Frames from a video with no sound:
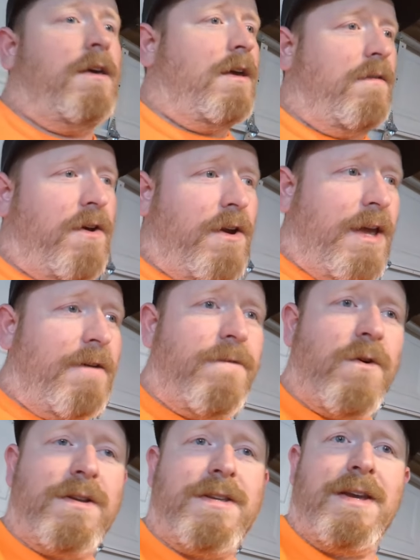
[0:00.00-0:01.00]
If you're going to have
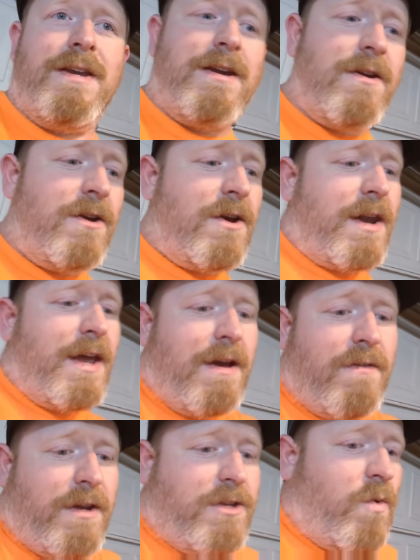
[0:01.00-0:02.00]
410 gearing, you got to
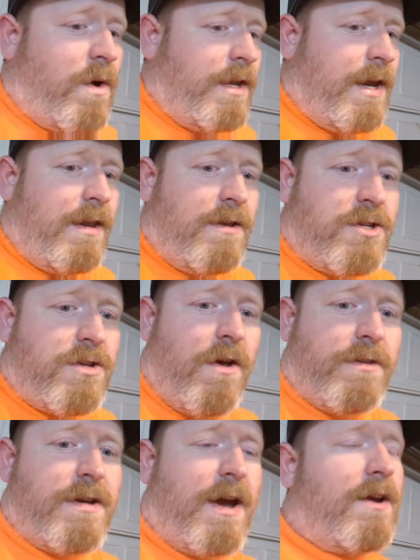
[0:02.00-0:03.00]
have like 28-inch
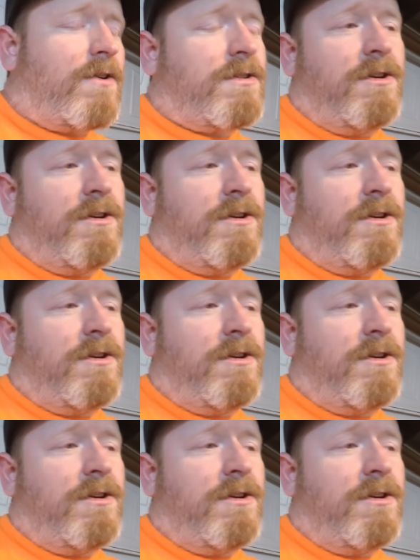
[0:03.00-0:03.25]
tall tires,